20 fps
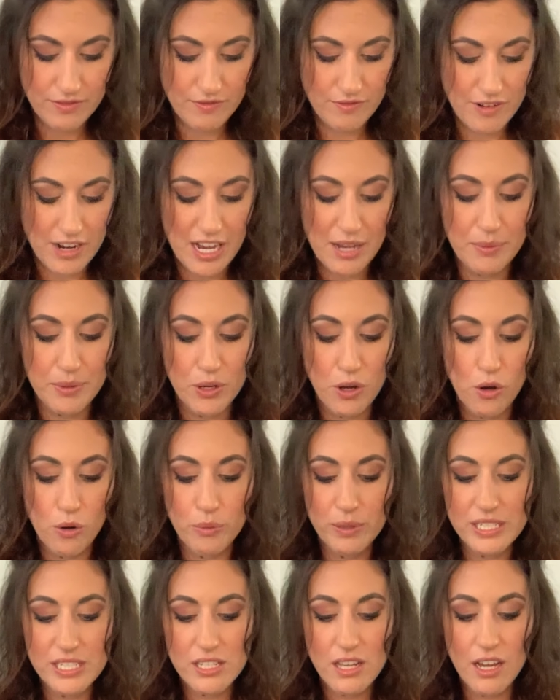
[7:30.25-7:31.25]
Right, we
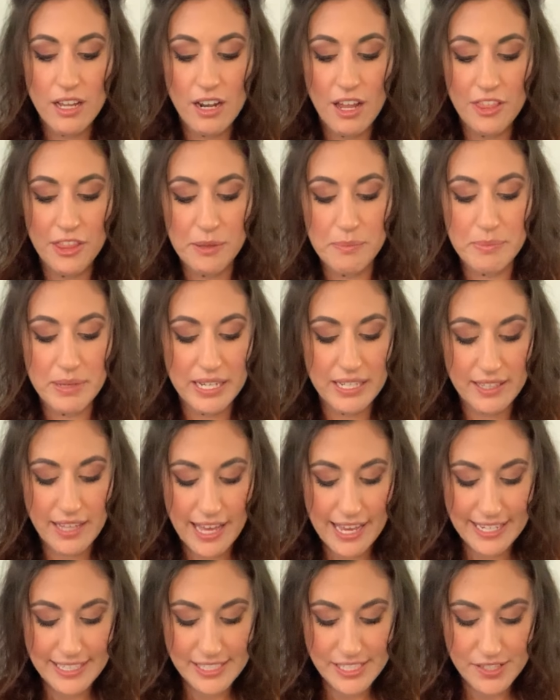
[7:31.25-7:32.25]
always cut on the big
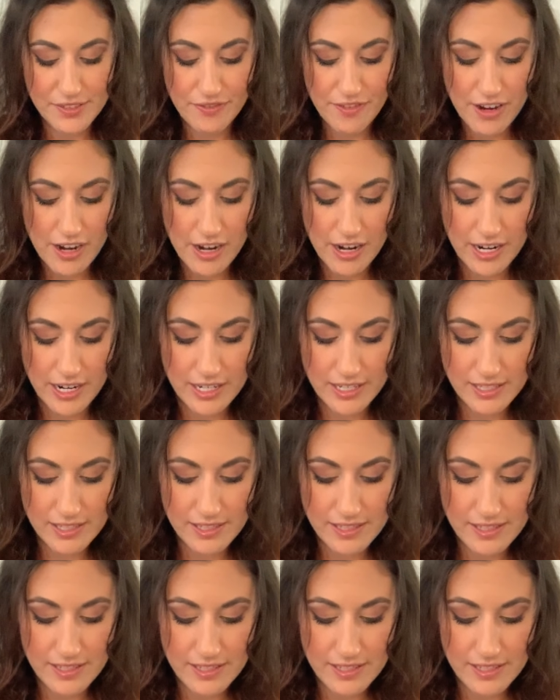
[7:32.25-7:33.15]
lines first.